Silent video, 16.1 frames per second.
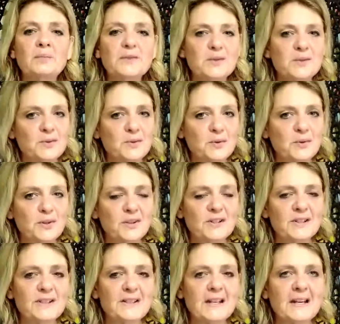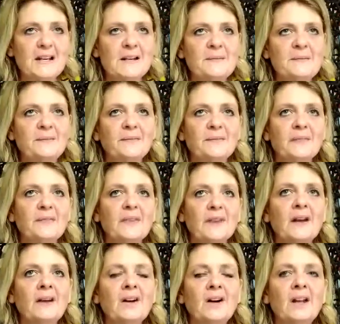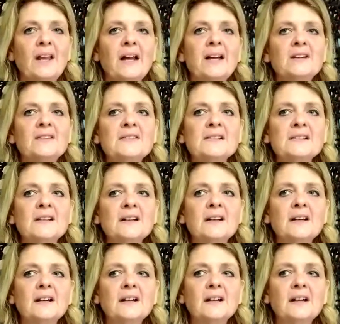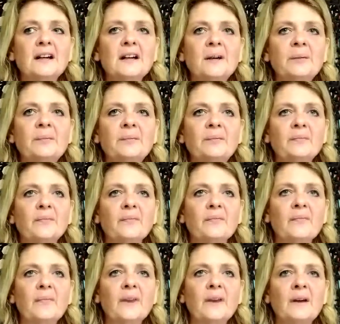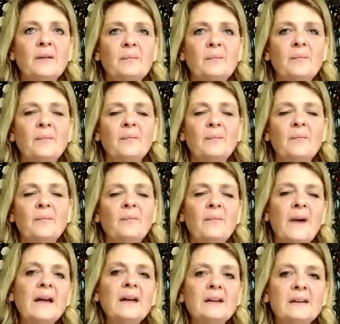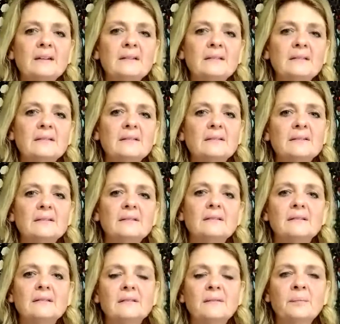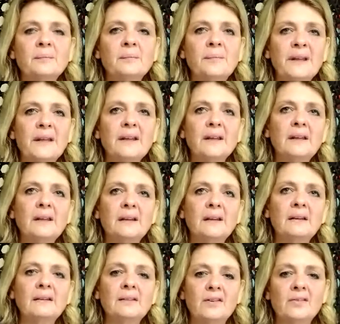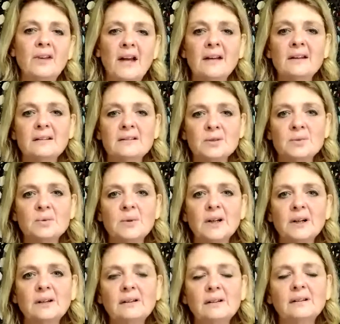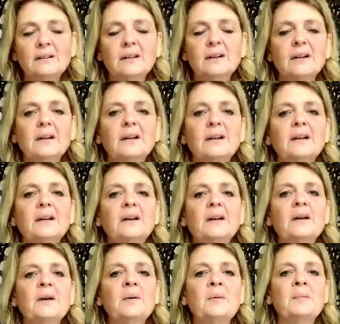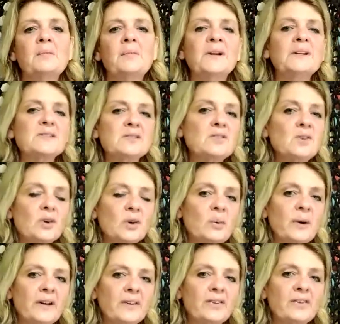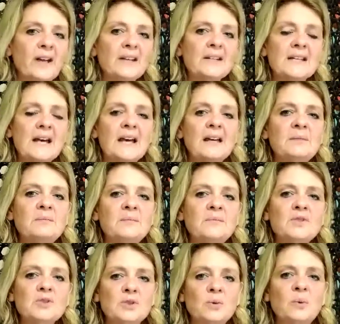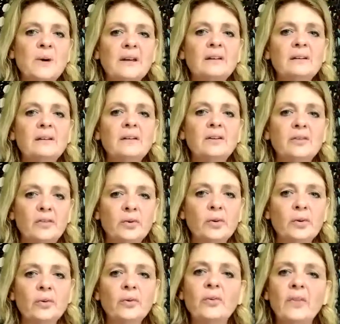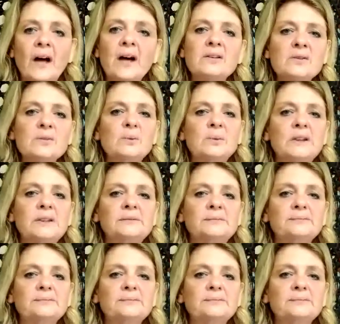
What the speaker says: to doors in our lives that it might be the right door, but it's not quite the right time to go in through that door.